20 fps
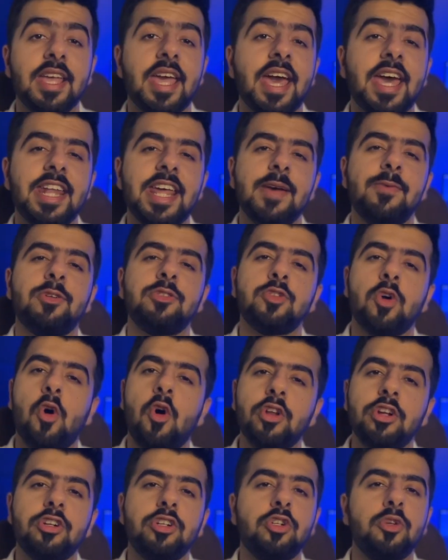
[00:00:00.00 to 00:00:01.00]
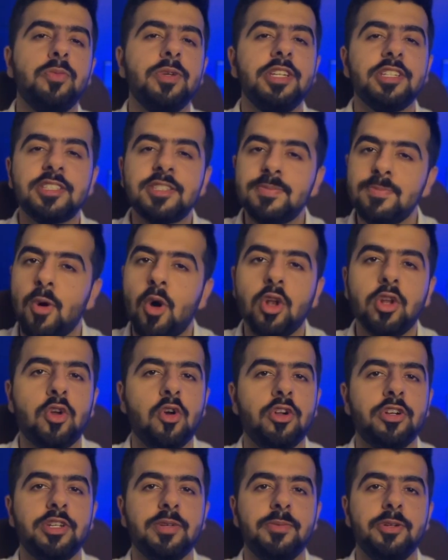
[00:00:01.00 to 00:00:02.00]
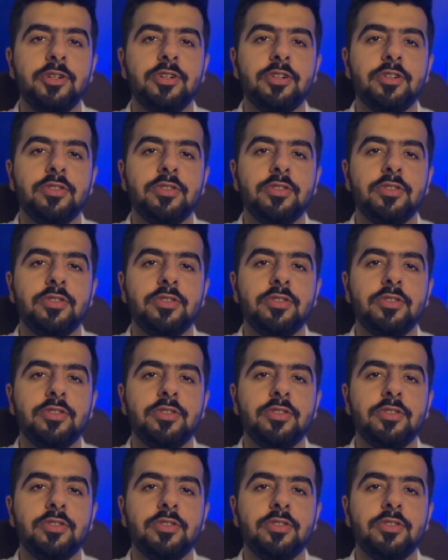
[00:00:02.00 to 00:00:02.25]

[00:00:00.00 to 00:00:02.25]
And I was honored to be a small contributor